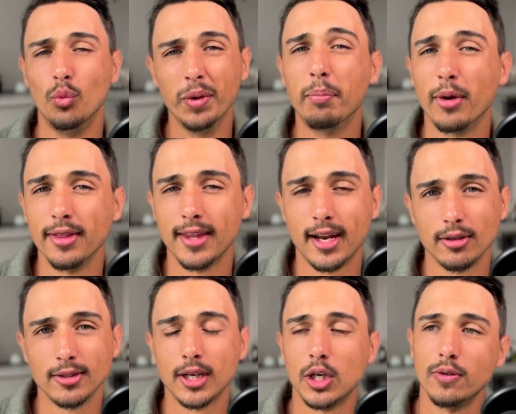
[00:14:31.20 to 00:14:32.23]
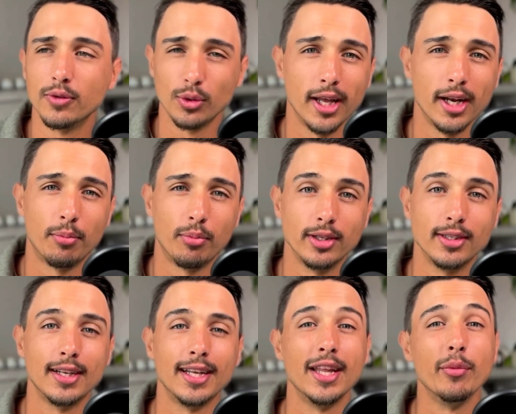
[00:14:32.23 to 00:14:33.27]
We print that ourselves or get it
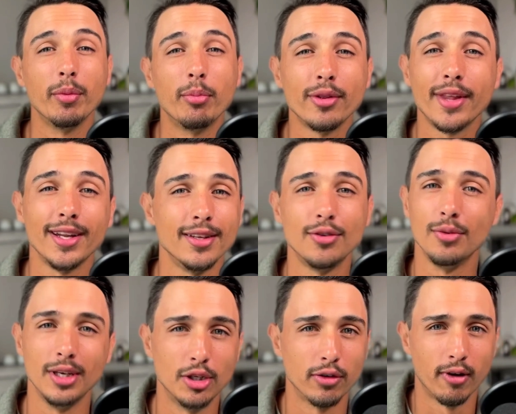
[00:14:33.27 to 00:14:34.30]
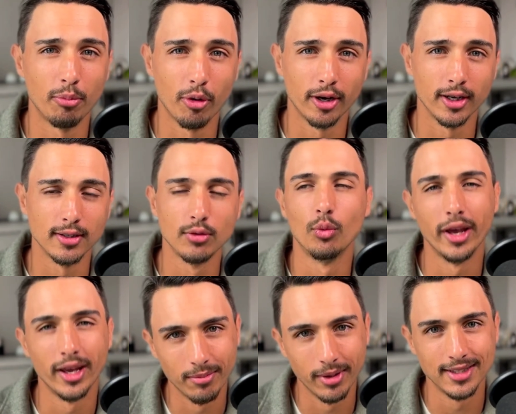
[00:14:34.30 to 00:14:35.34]
printed, and then we put that into each of our products
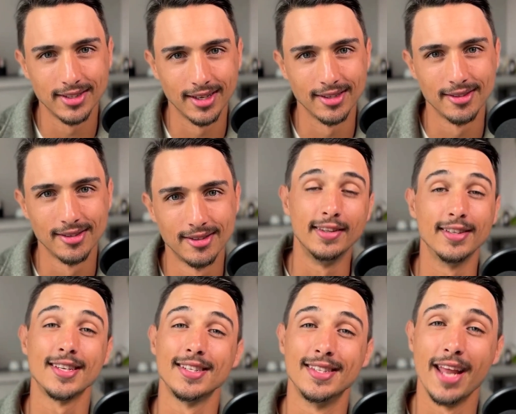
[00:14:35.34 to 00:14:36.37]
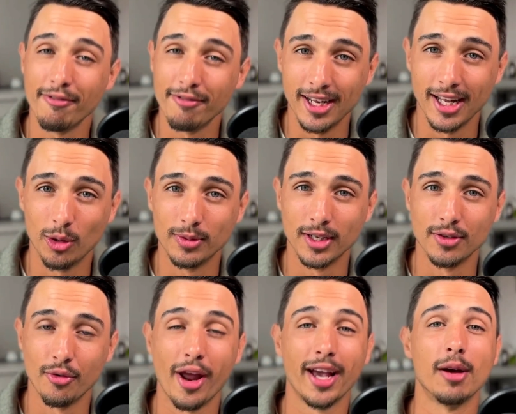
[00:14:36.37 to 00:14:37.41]
where it makes sense. This has definitely helped
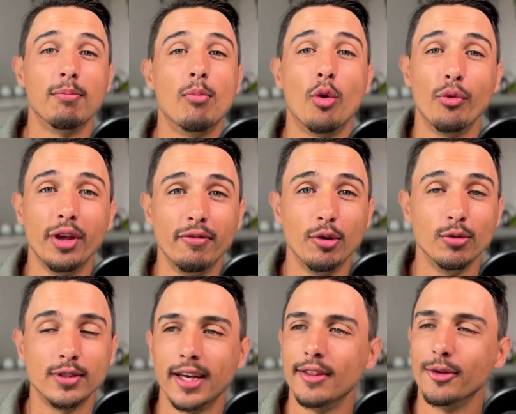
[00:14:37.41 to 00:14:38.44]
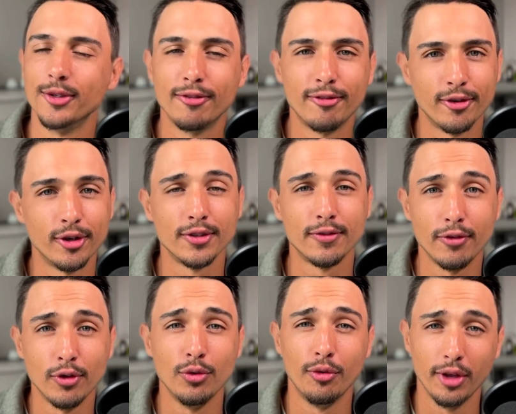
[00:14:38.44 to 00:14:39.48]
us rack up more reviews, and those first
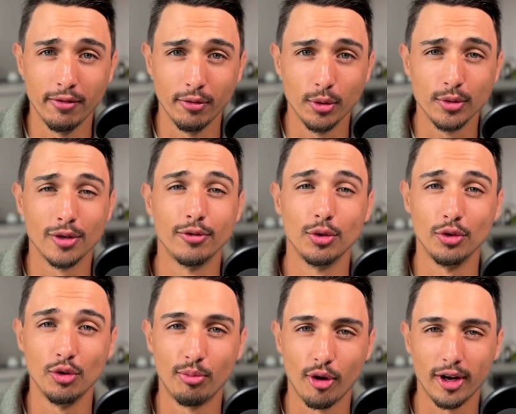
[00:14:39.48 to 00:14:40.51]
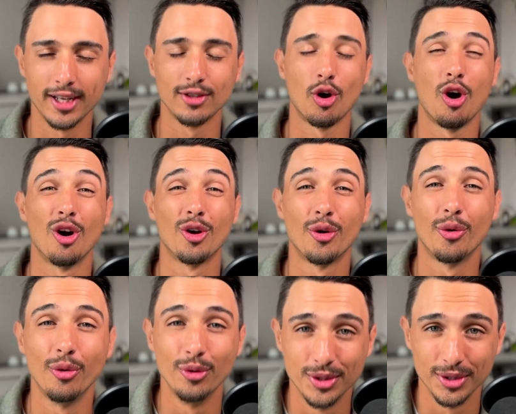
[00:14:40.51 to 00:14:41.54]
few reviews of your new product are
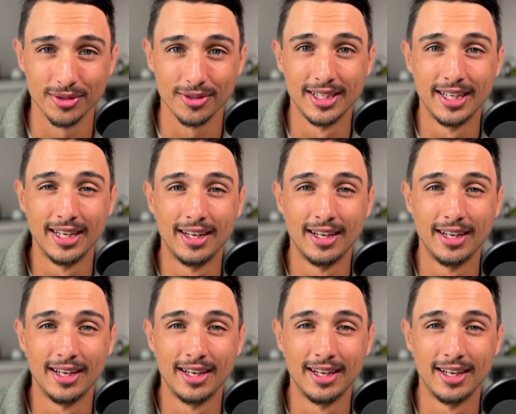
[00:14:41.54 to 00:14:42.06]
crucial.